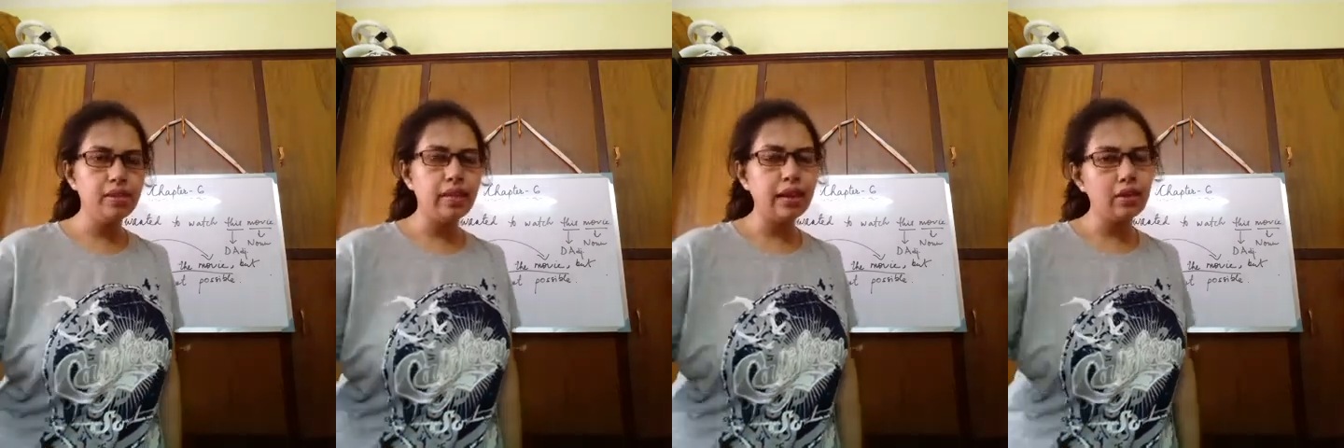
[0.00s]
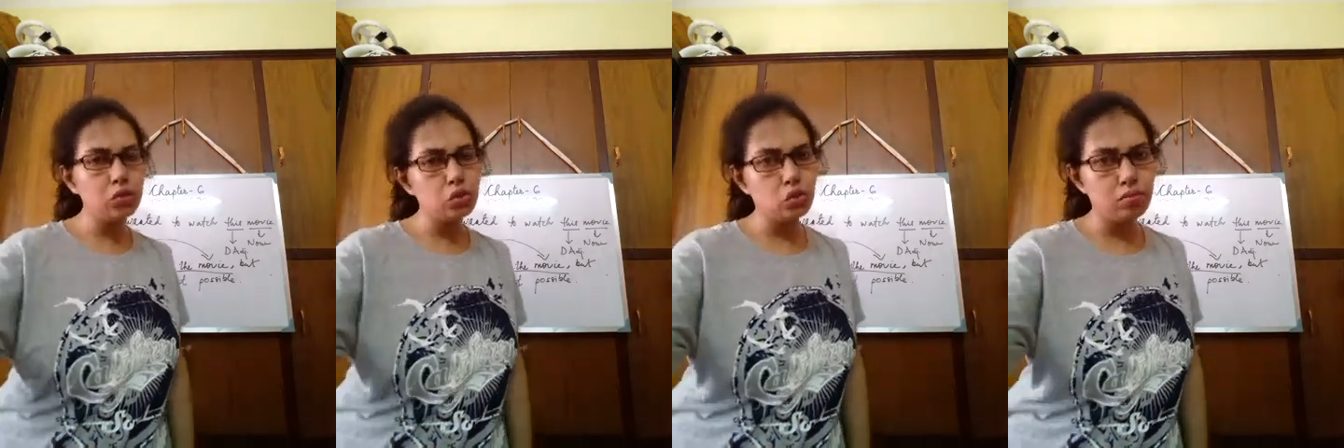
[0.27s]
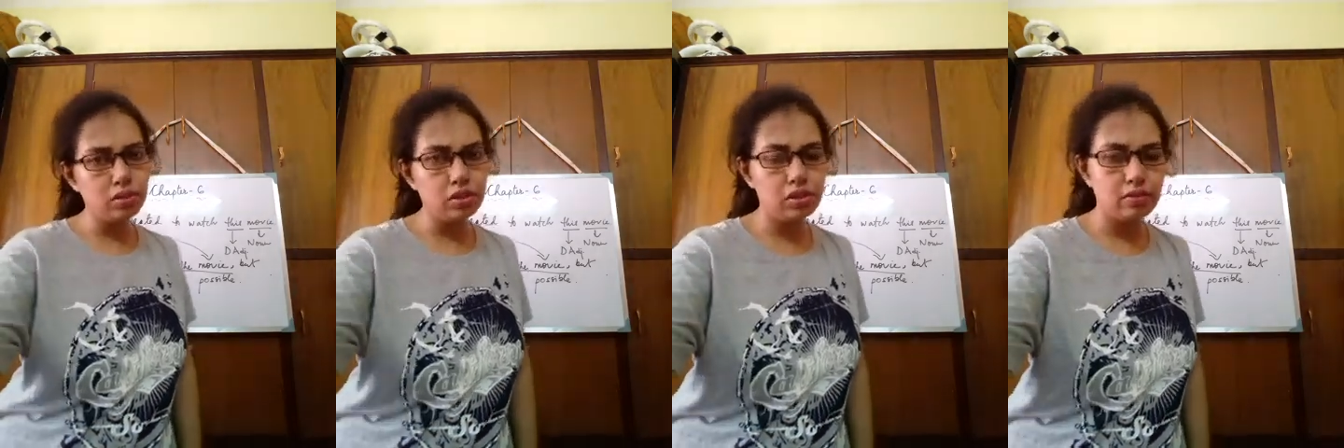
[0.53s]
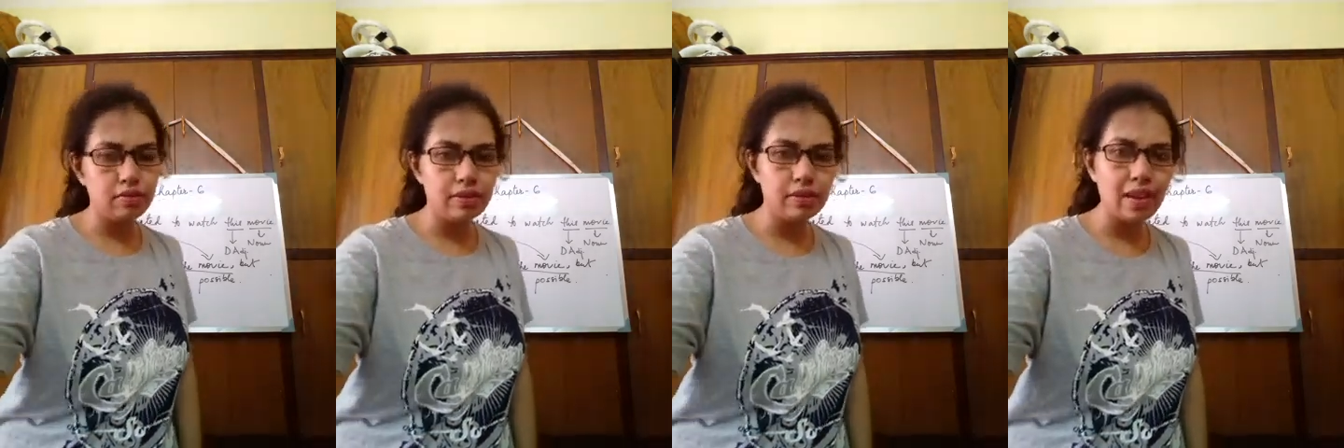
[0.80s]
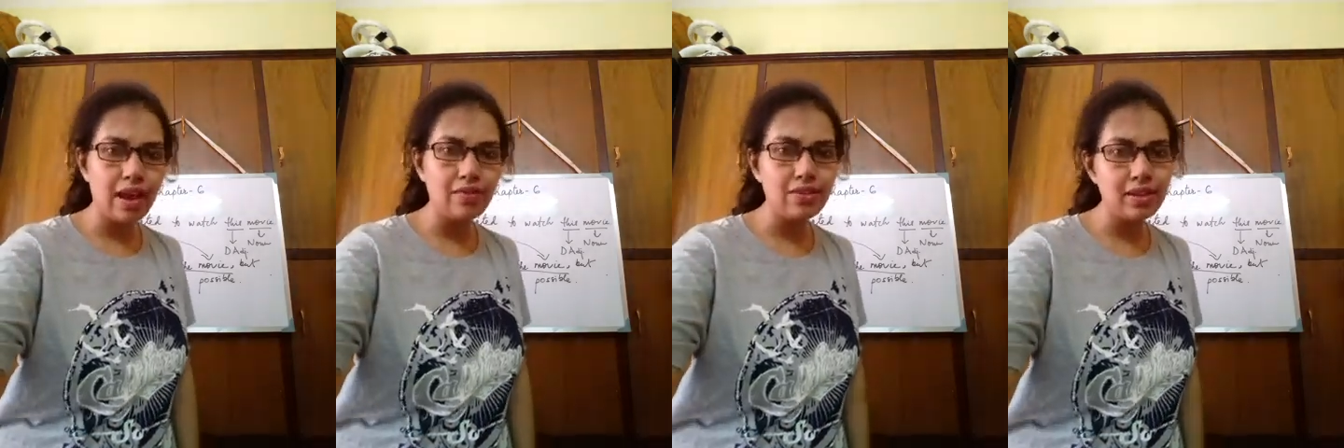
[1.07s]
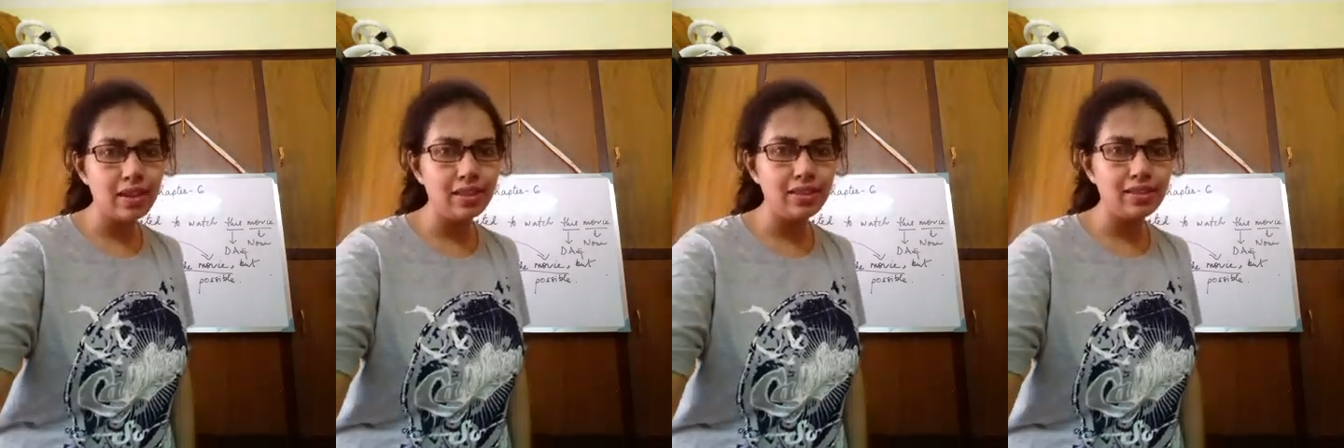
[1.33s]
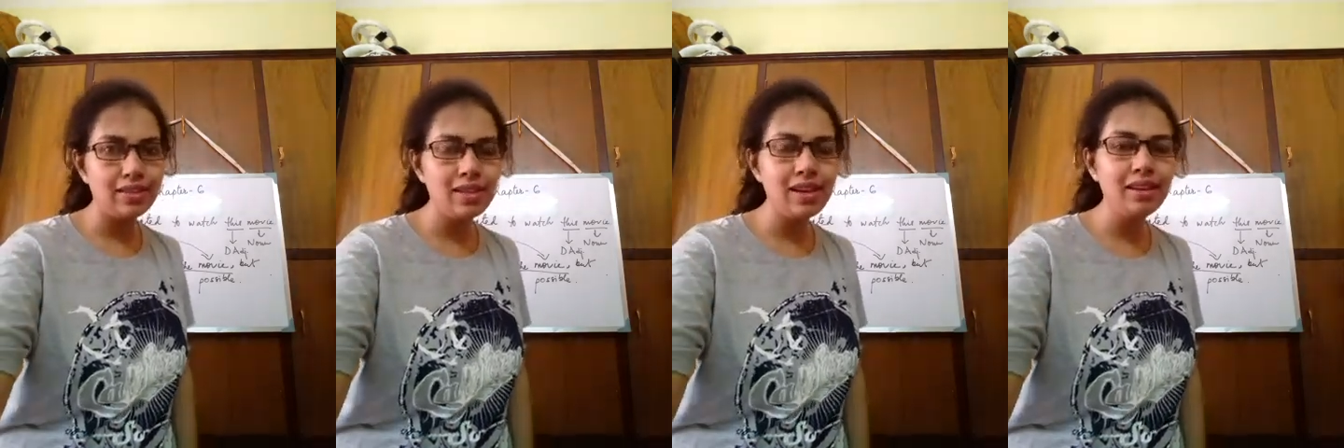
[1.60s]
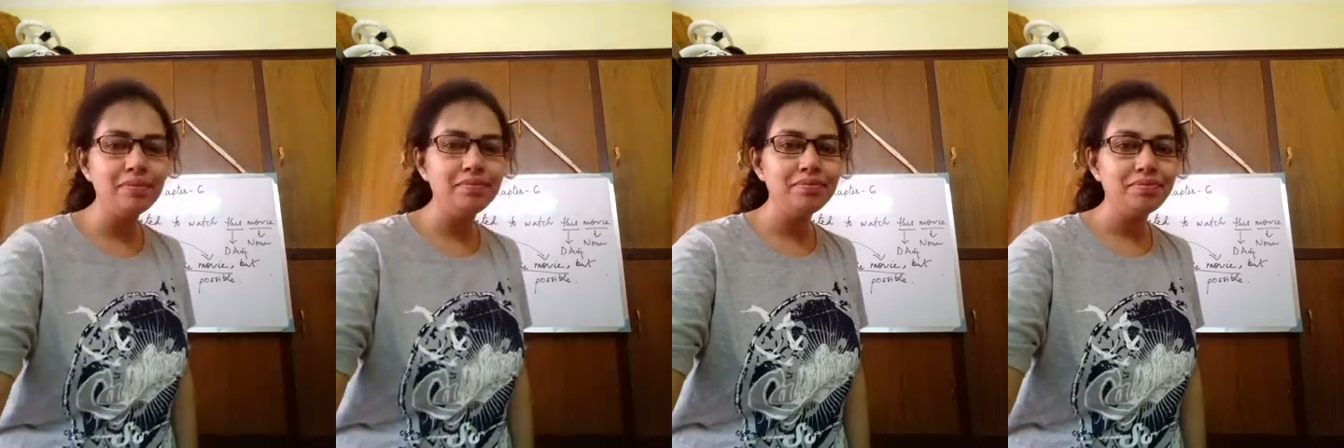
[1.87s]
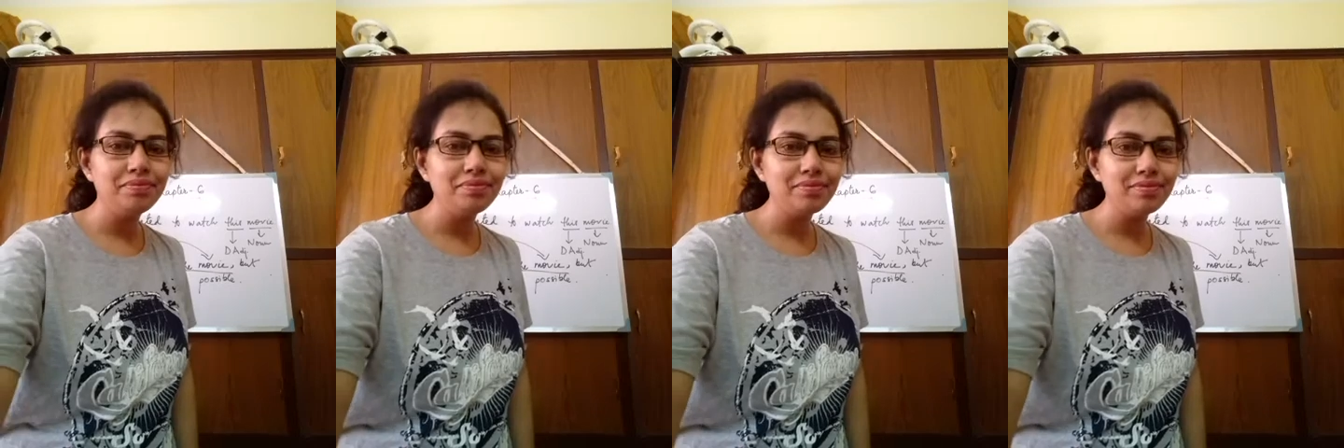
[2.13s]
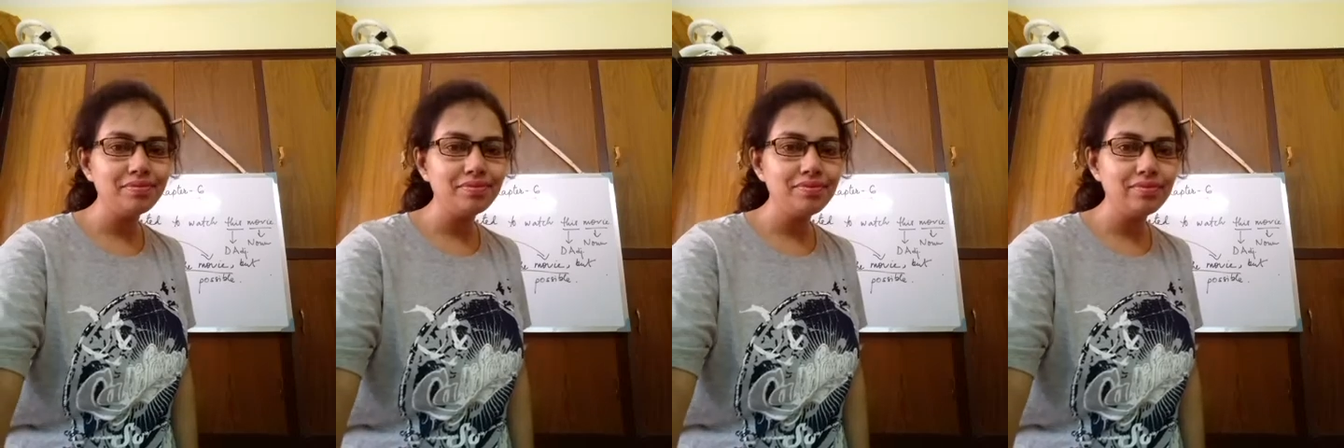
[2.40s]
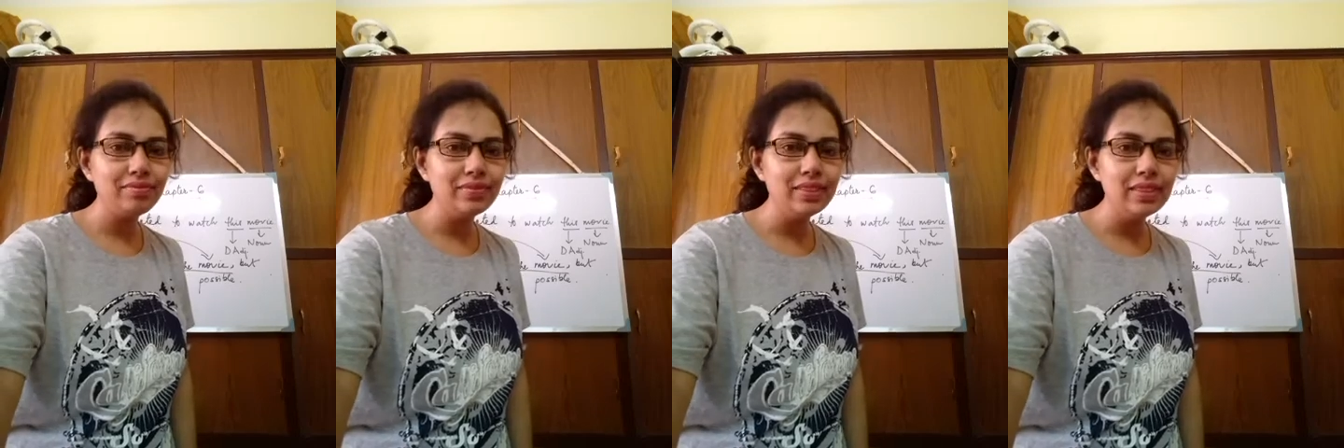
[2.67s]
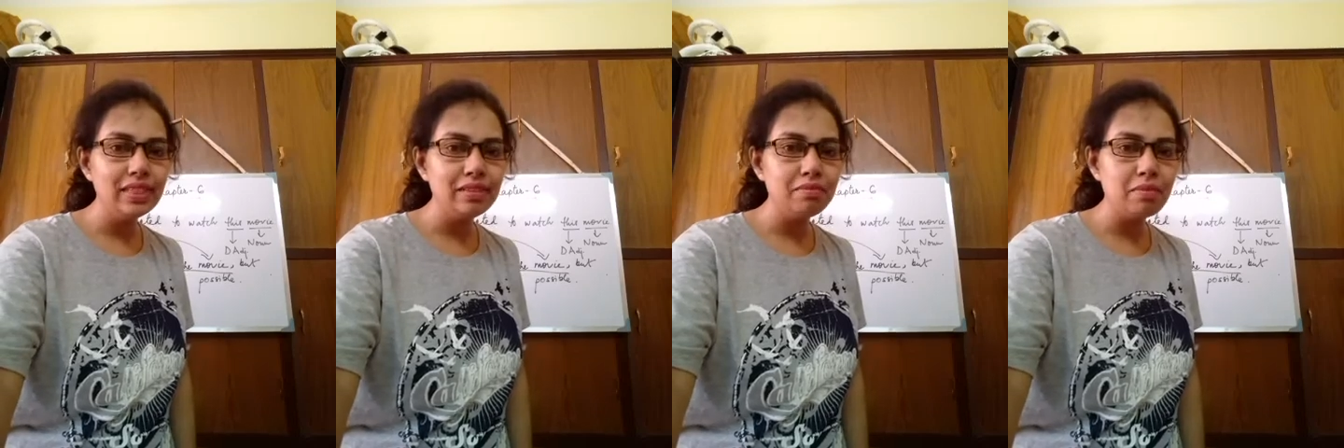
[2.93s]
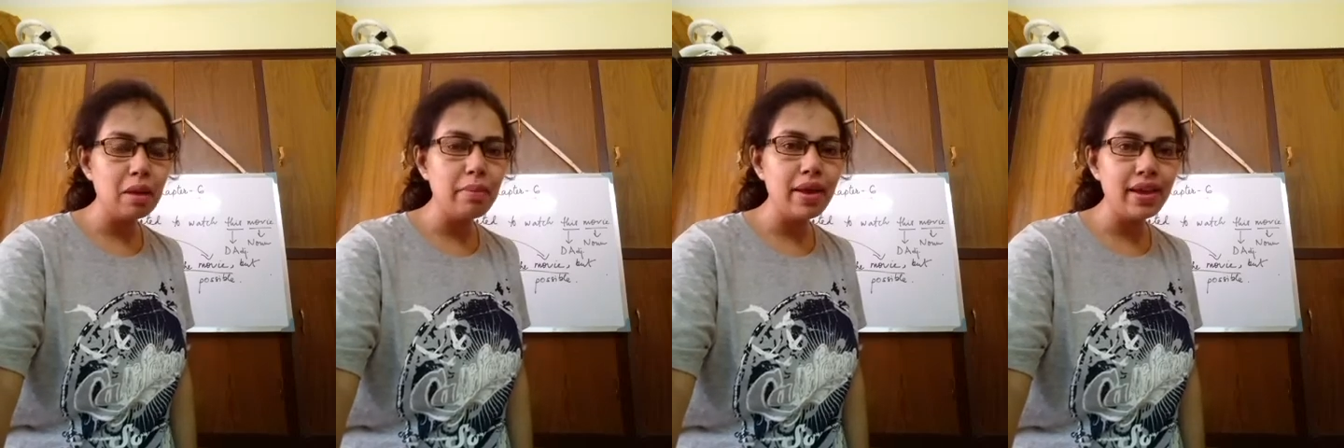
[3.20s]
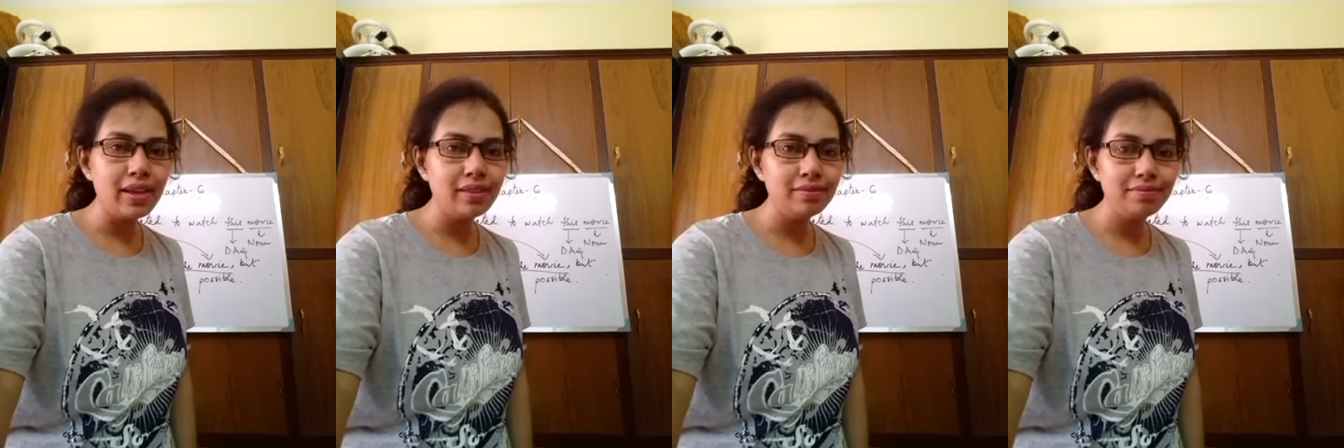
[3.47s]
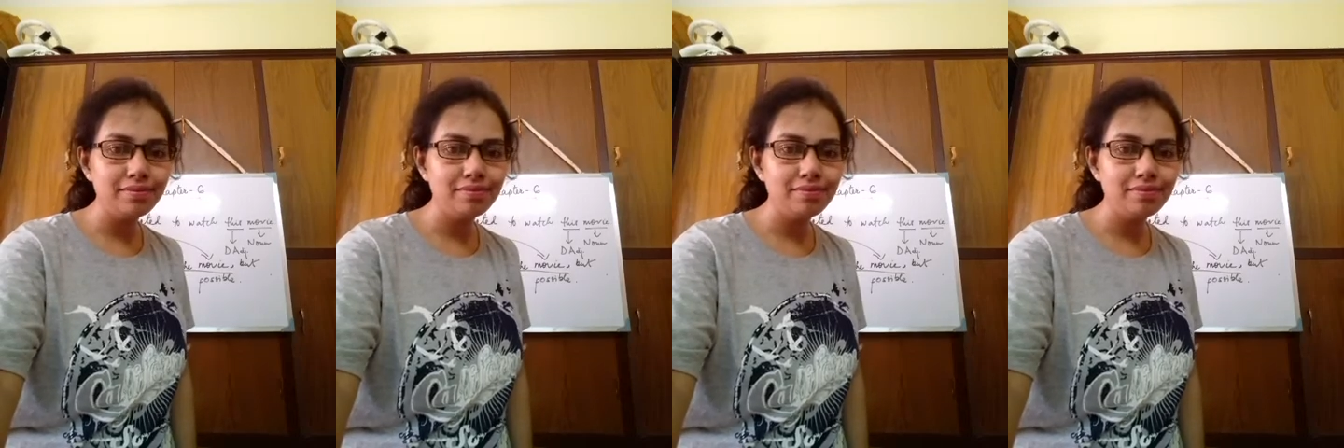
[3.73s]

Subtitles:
Thank you so much, children. Have a nice day. Bye-bye.